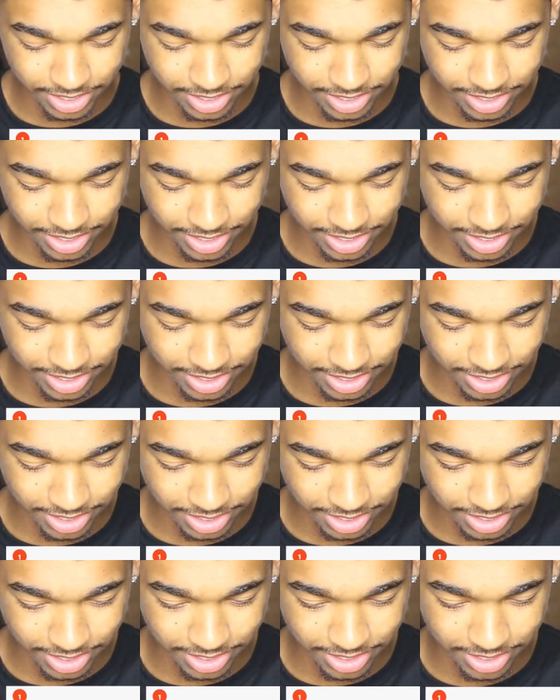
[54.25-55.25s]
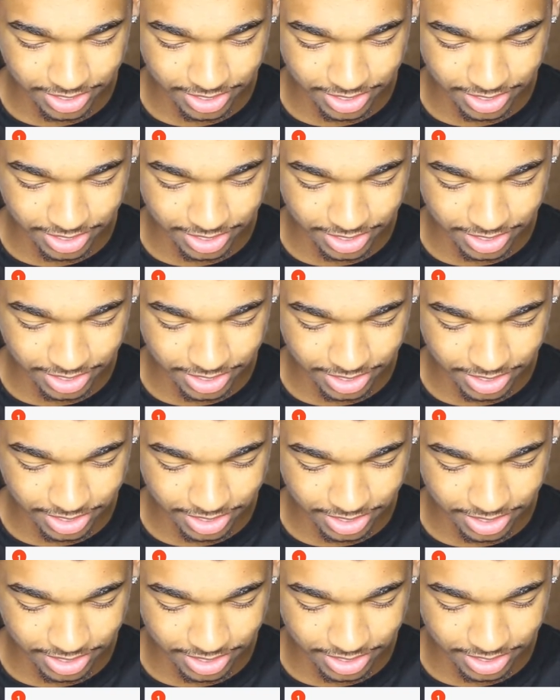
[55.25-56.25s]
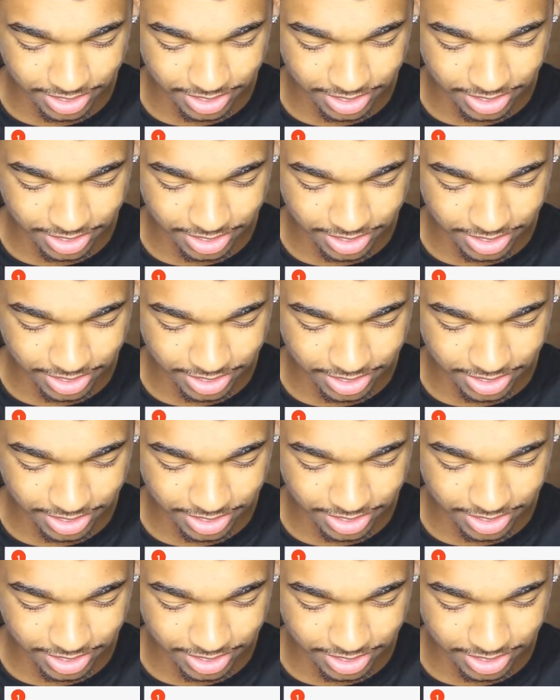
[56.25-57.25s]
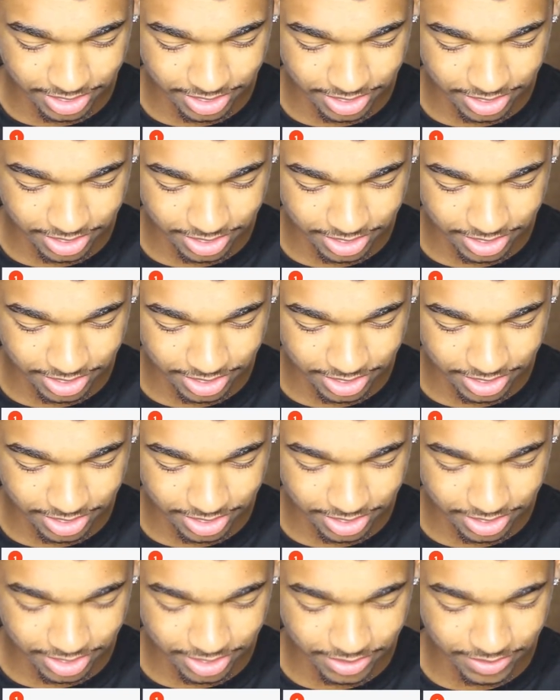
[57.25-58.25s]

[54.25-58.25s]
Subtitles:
No words are spoken by the person on screen.